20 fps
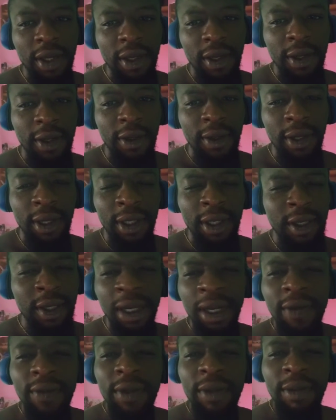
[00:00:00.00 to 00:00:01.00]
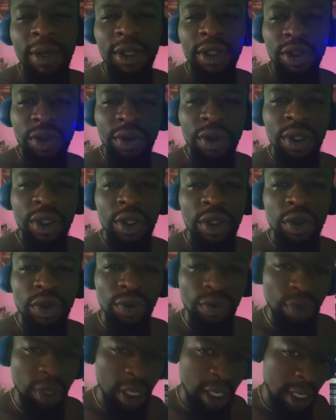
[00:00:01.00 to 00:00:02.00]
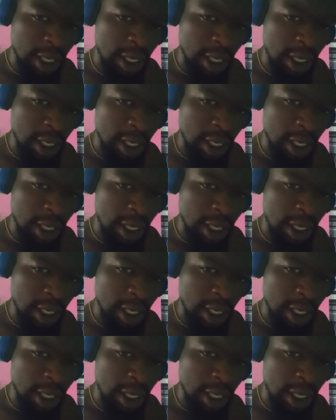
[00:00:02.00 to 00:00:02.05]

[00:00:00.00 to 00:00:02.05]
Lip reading: and I didn't have the maturity to really